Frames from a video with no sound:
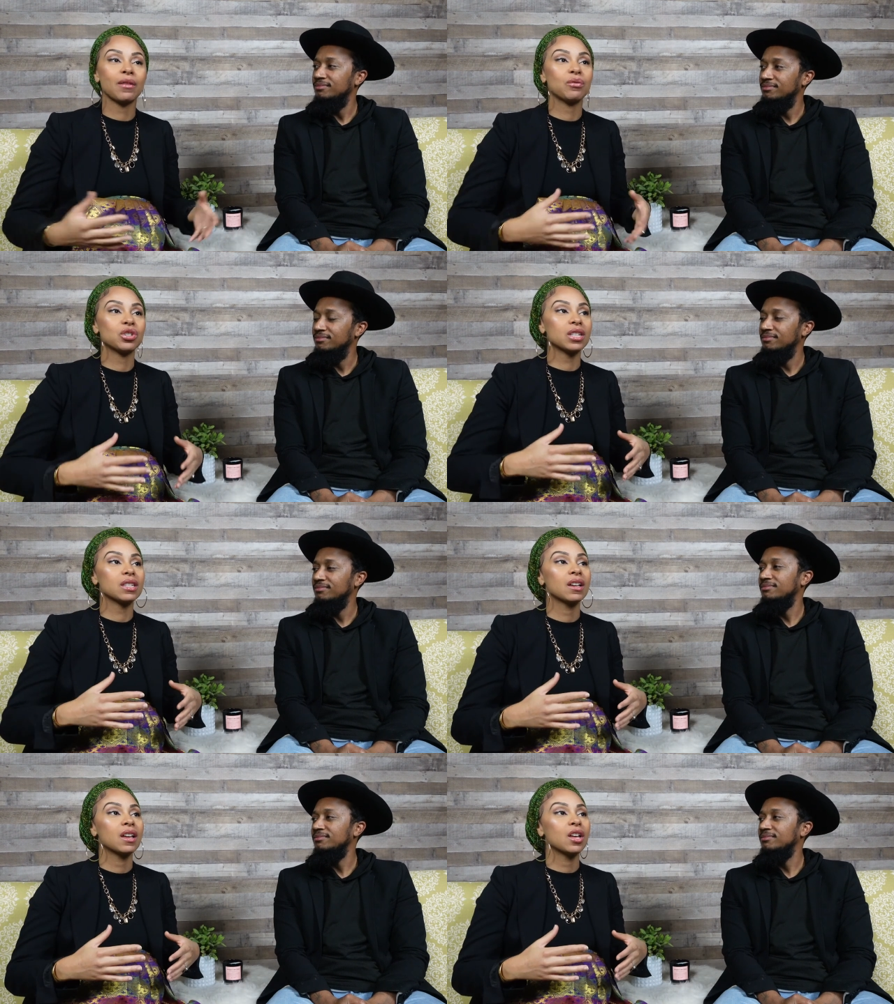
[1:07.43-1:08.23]
Speaker 1: It was
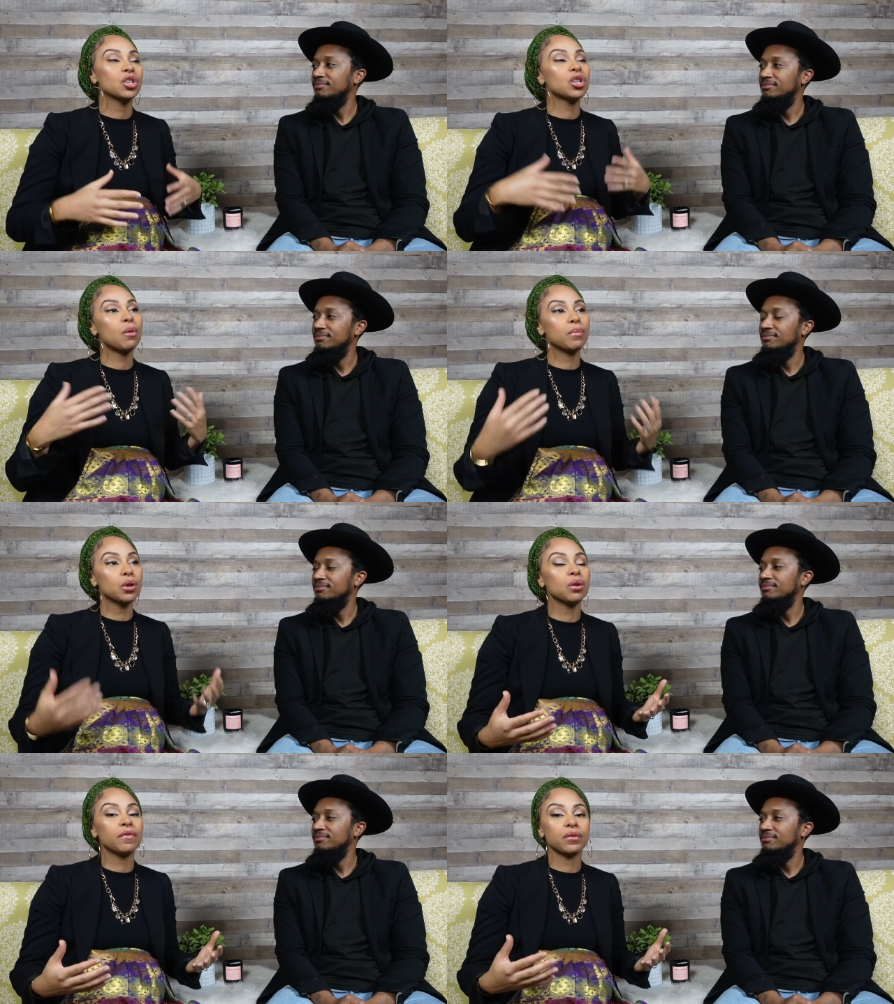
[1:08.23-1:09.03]
just so
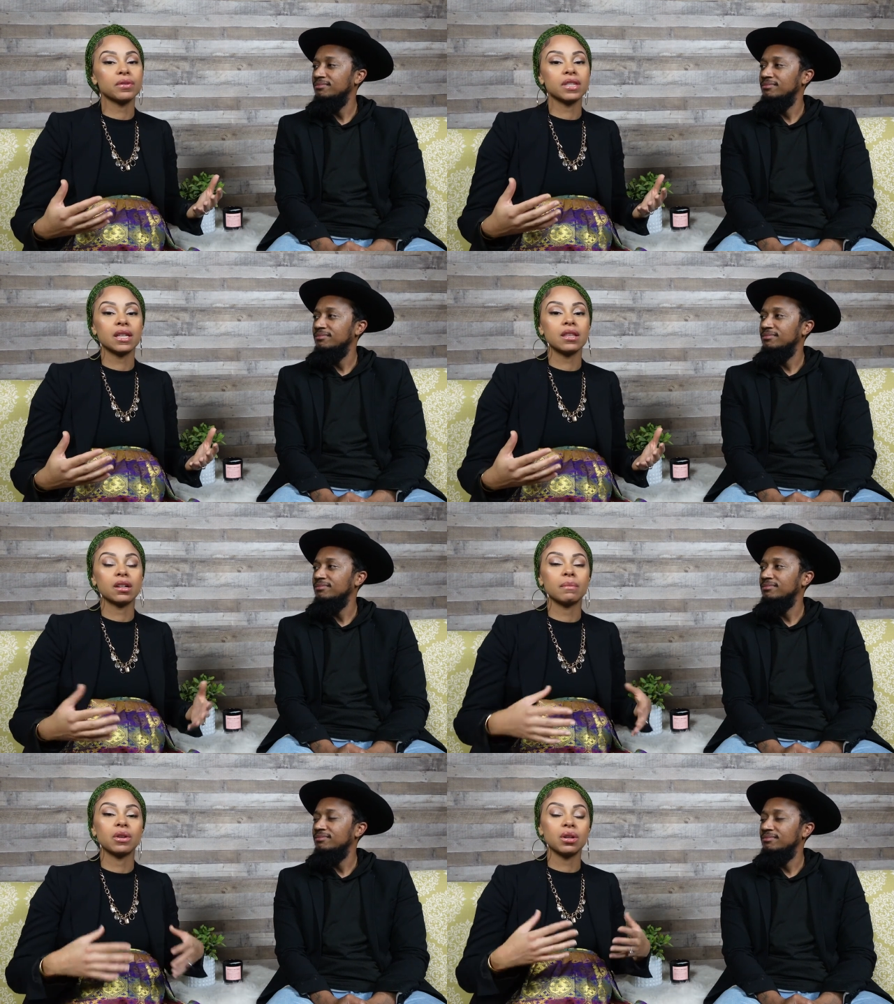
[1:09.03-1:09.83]
beautiful to see
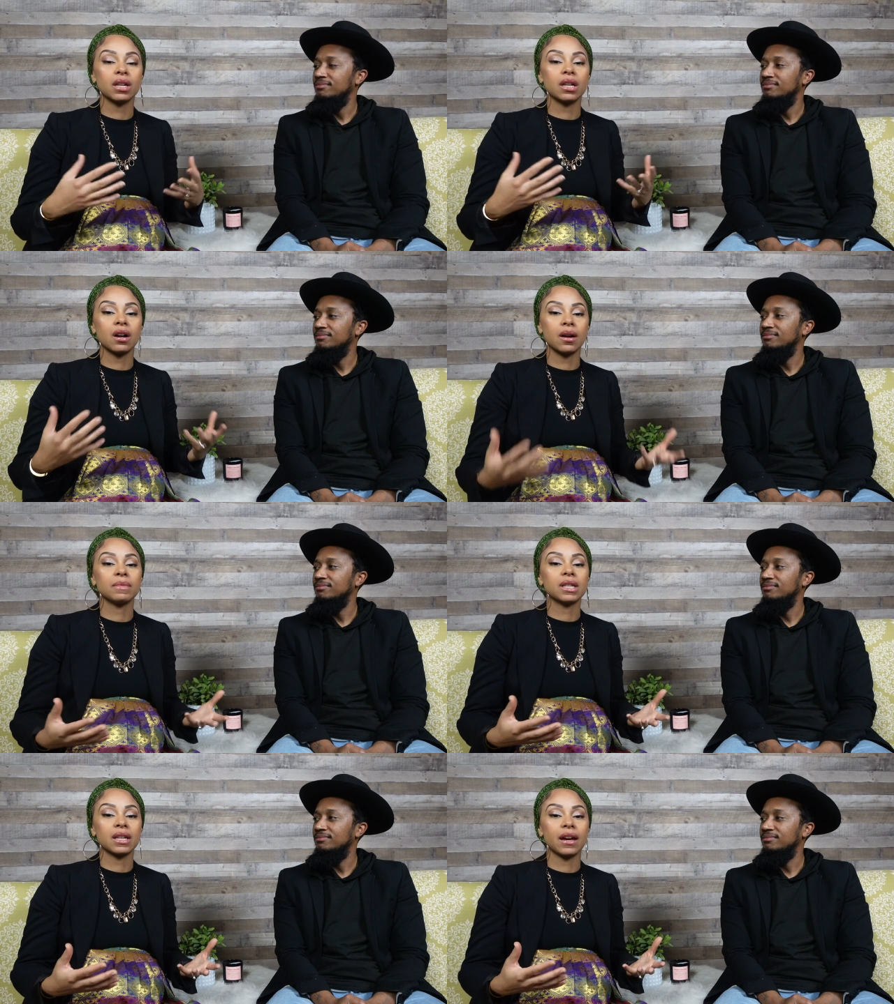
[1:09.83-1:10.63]
the community
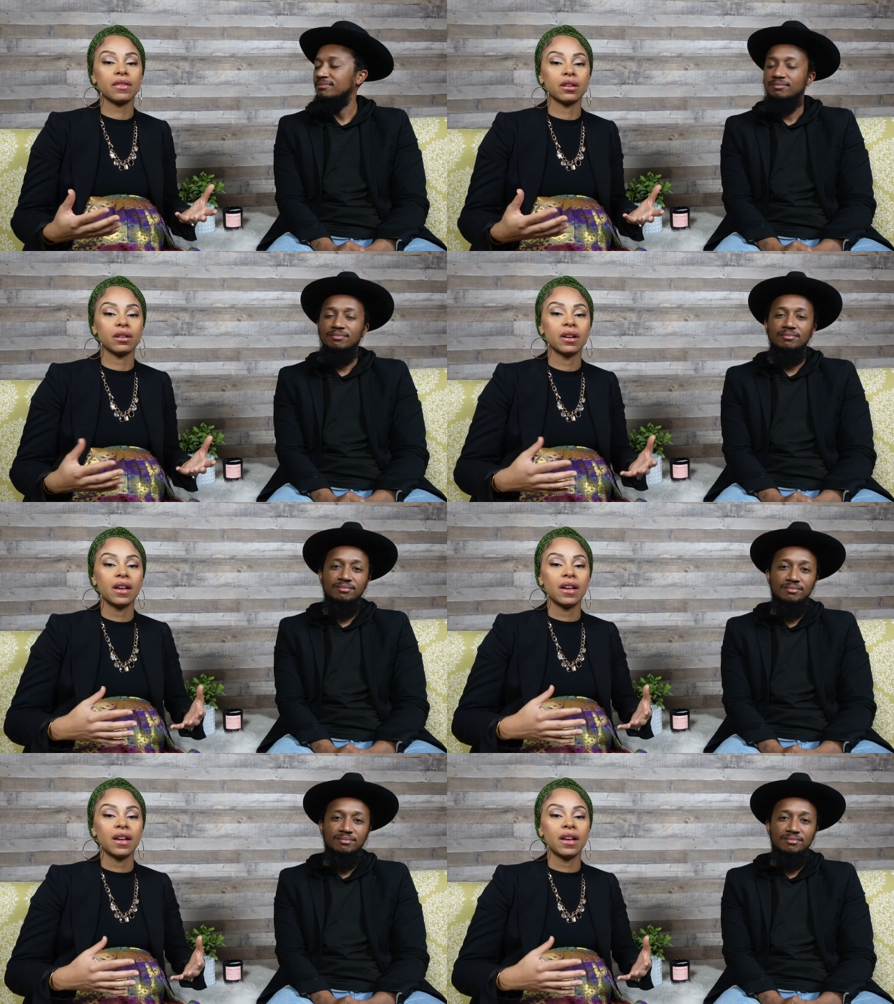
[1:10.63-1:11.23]
come together